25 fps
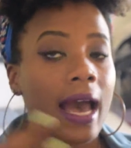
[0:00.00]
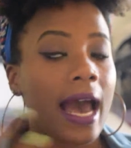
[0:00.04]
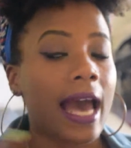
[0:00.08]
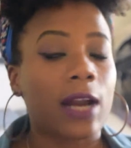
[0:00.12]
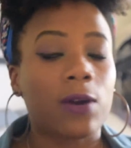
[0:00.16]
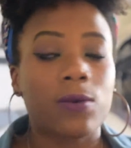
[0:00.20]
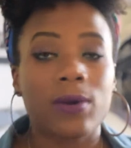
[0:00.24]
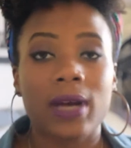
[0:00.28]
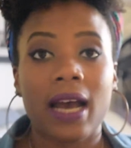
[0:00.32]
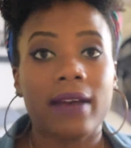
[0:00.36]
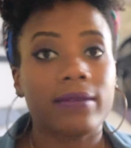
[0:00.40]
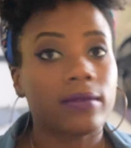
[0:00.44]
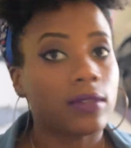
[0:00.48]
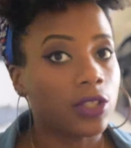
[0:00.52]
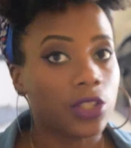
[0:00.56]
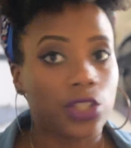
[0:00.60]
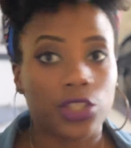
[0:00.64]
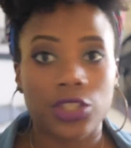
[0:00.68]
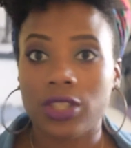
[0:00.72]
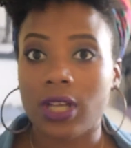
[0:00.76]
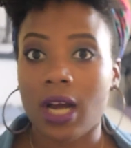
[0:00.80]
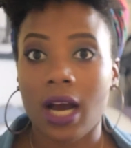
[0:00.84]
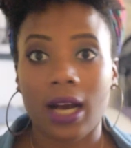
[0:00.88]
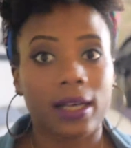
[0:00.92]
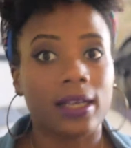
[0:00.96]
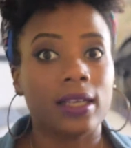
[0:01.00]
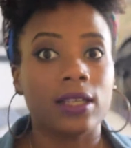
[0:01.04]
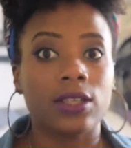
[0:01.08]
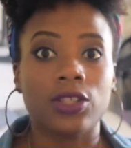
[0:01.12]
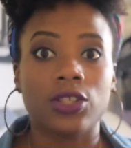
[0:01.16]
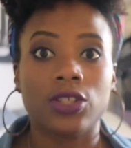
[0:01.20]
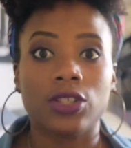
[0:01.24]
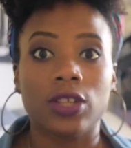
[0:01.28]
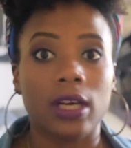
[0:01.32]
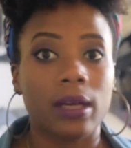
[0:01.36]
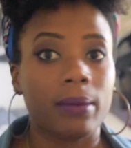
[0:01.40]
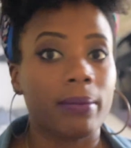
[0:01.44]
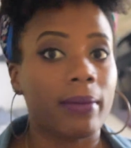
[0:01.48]
I don't have to shock it
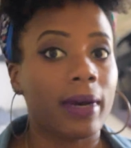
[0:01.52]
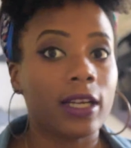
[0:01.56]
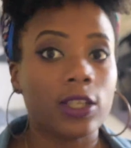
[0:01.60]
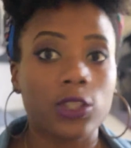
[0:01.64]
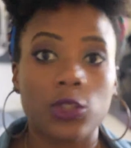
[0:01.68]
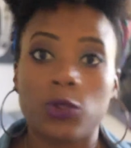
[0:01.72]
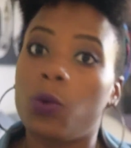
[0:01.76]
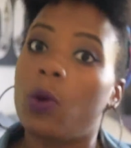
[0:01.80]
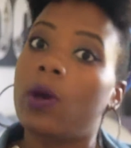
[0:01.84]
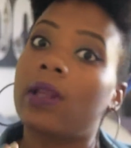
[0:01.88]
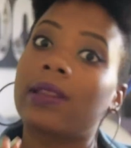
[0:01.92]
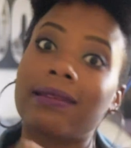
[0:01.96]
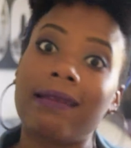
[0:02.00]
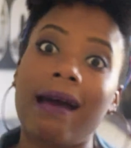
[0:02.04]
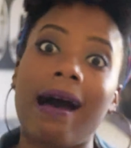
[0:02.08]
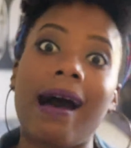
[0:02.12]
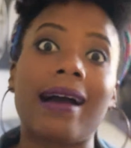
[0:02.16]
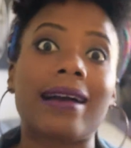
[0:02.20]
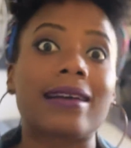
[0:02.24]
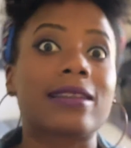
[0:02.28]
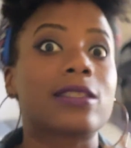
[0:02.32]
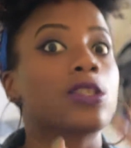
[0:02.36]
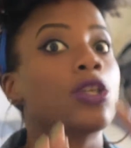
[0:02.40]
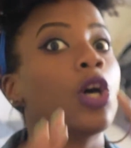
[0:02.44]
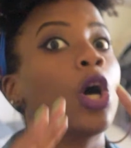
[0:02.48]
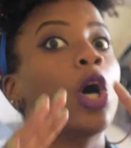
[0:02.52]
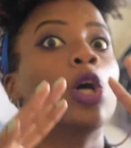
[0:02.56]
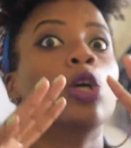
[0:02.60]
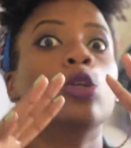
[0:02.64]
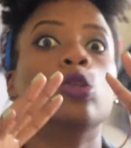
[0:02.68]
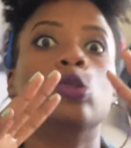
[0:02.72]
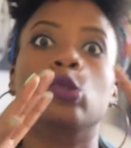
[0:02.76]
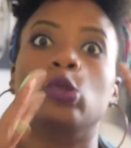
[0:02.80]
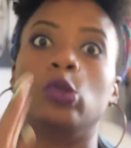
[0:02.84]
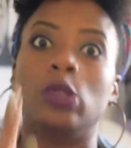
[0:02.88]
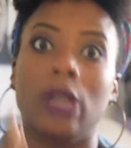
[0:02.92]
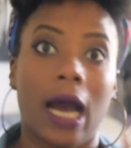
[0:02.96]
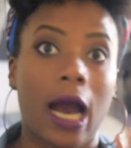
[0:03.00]
shut. My joint locks
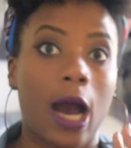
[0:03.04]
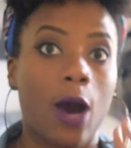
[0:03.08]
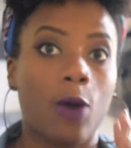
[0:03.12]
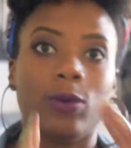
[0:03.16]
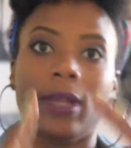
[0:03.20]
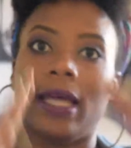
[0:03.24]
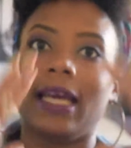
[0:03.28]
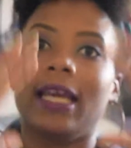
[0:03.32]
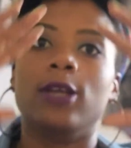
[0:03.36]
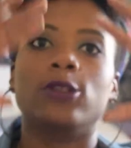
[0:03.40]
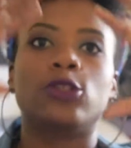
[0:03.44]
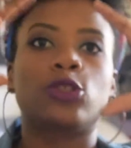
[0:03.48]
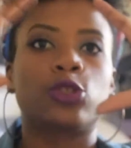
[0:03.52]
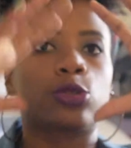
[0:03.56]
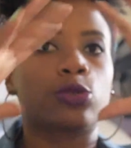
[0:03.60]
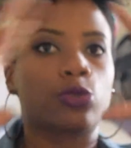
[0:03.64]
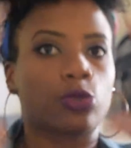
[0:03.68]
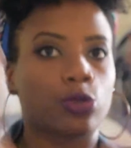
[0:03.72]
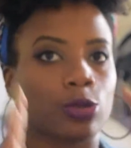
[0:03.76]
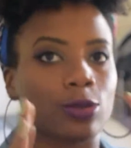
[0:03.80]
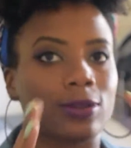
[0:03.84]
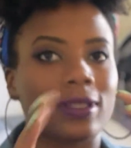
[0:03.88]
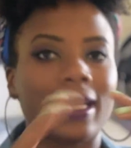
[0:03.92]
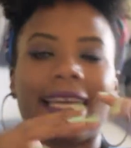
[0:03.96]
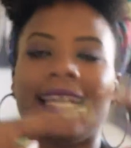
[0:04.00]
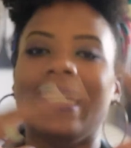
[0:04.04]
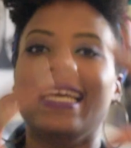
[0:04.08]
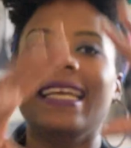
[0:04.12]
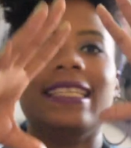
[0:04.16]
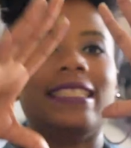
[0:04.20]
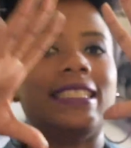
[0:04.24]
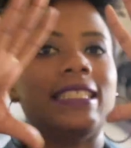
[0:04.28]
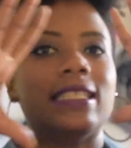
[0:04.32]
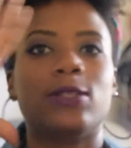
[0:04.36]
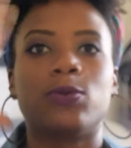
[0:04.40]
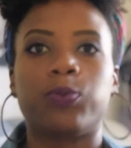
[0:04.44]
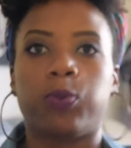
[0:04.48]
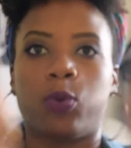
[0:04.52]
down like
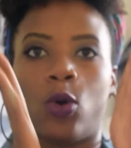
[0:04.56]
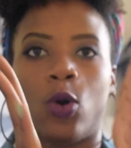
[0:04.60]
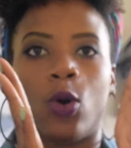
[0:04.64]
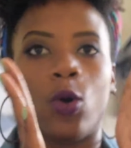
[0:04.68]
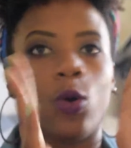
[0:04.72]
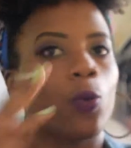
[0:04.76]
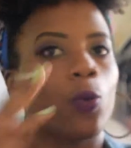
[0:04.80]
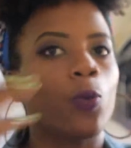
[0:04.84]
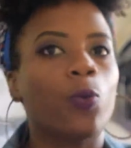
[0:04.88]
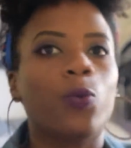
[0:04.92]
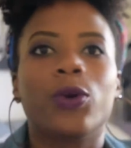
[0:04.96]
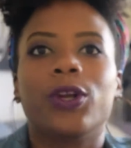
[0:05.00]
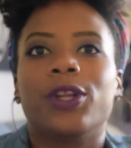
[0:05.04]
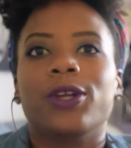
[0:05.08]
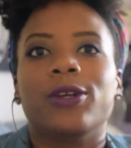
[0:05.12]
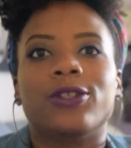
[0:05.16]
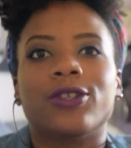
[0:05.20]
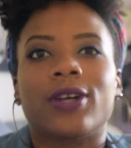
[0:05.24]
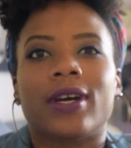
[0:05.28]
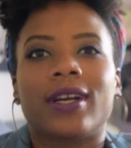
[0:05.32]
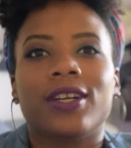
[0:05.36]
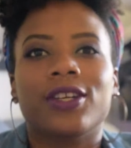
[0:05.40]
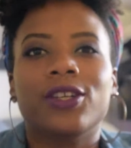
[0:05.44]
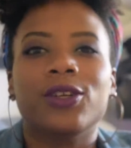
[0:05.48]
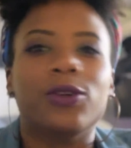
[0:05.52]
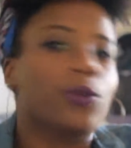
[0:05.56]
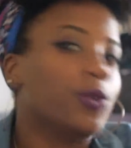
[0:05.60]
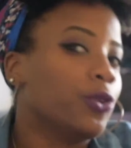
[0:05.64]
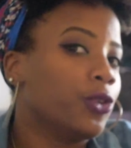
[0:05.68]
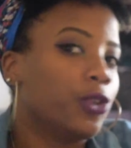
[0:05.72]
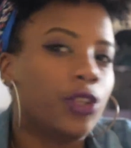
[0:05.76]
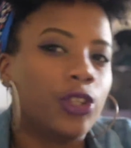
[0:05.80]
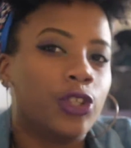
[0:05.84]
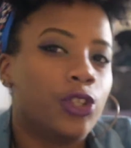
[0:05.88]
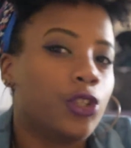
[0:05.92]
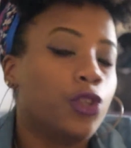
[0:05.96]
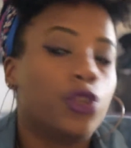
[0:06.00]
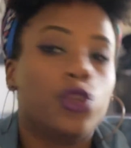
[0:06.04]
it just, what are you trying to do?
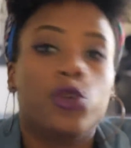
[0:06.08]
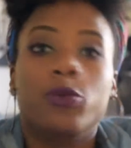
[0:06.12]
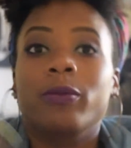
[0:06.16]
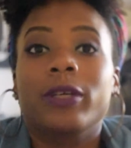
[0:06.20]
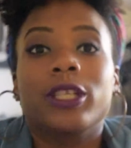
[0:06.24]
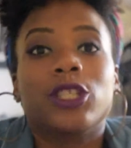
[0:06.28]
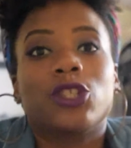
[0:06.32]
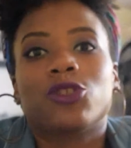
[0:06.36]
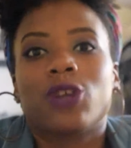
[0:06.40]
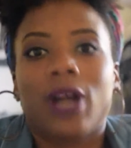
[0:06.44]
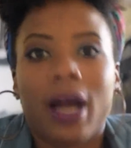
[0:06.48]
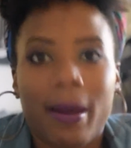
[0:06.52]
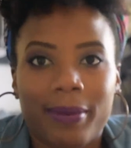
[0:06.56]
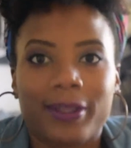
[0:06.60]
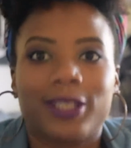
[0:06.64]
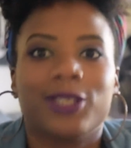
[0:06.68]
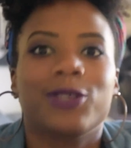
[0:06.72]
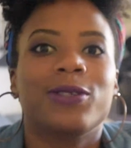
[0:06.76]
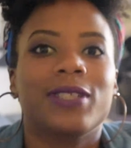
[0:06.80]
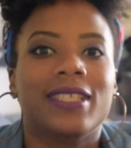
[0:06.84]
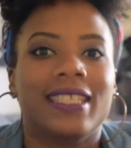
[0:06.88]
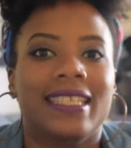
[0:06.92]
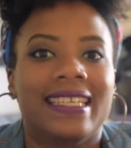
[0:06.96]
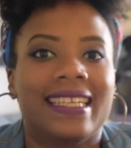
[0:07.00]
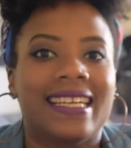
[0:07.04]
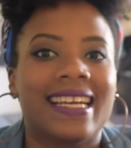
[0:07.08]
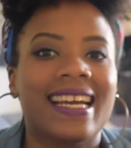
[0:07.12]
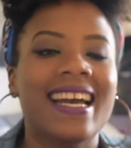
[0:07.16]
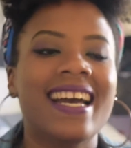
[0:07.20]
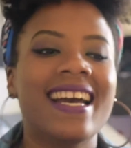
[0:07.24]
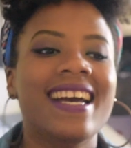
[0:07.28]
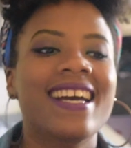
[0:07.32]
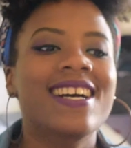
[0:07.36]
Did you miss your opportunity?